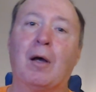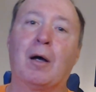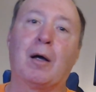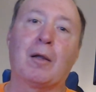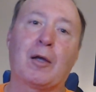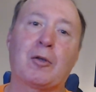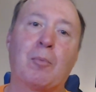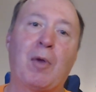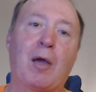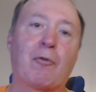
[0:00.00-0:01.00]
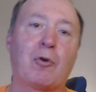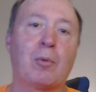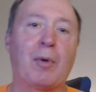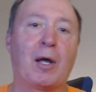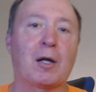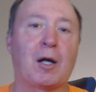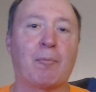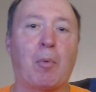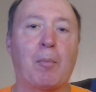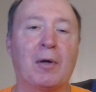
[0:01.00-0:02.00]
Like you may have heard about a
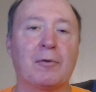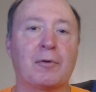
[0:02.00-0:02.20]
couple months